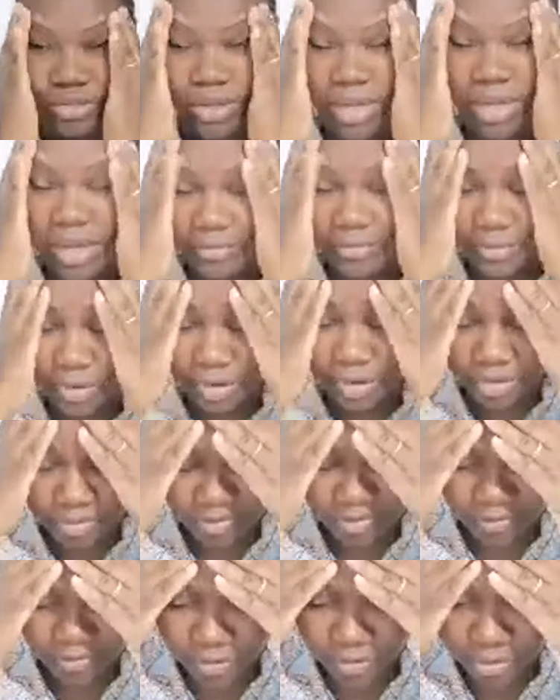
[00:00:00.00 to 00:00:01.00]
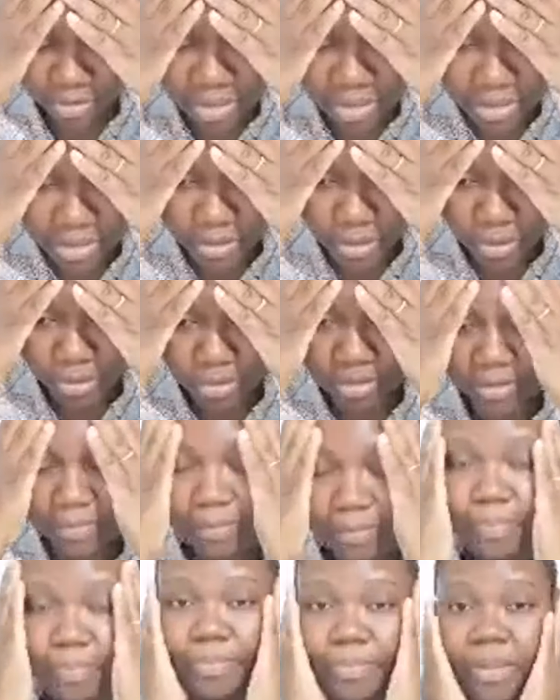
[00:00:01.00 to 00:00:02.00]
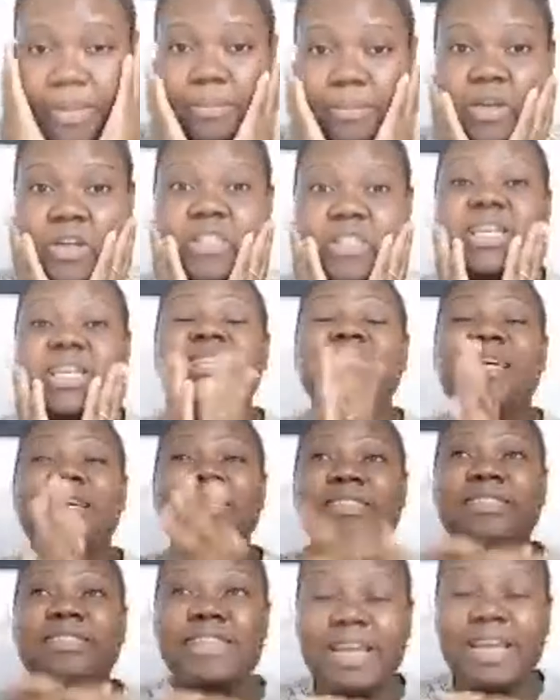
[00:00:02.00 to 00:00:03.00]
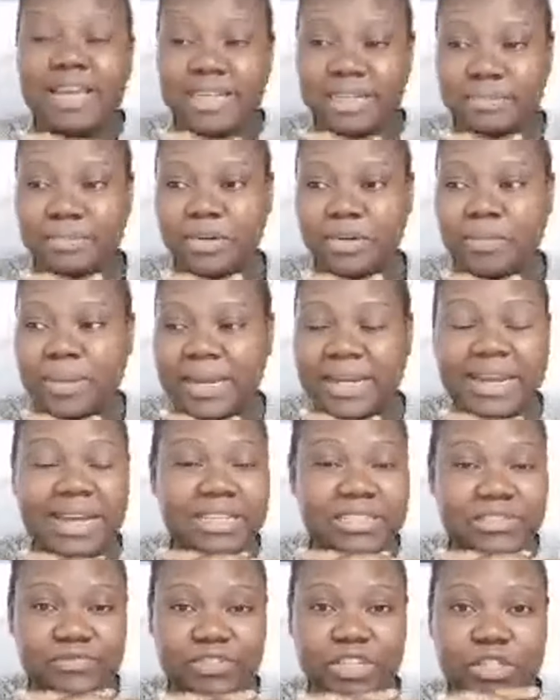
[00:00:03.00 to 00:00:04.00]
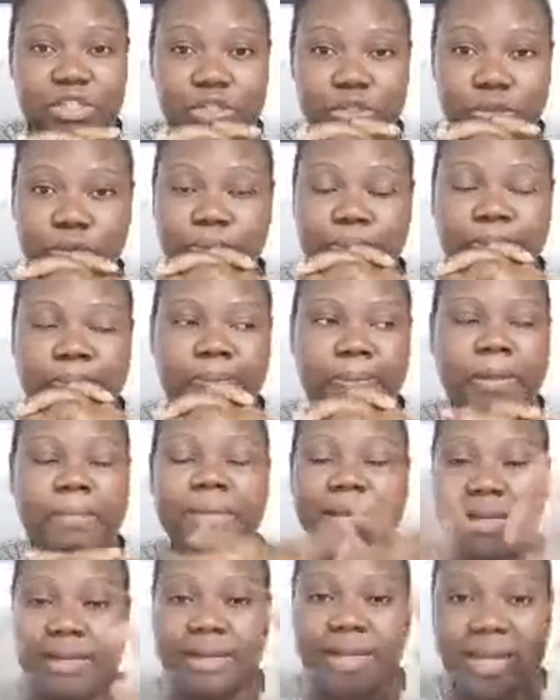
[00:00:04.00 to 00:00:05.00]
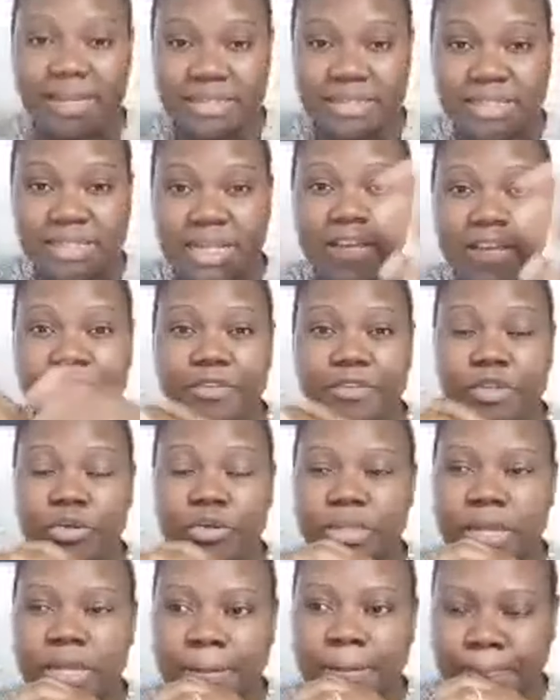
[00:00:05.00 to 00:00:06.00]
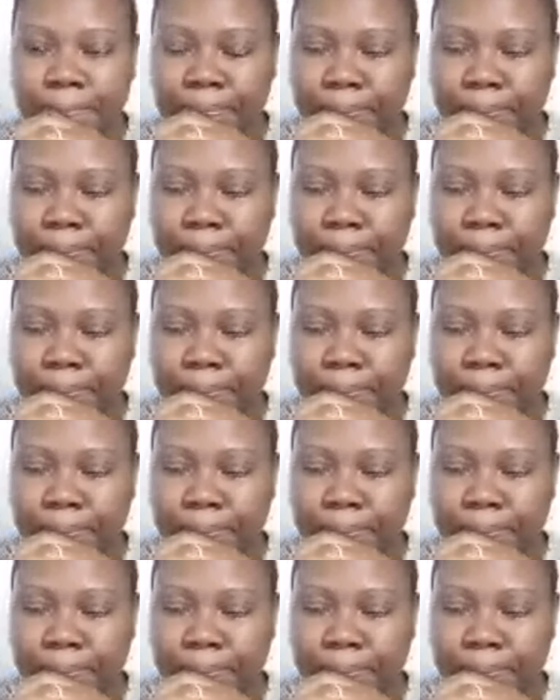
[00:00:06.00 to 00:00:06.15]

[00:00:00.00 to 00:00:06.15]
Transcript: not have God before, you need God. Because as I said in my last video, my last live video, that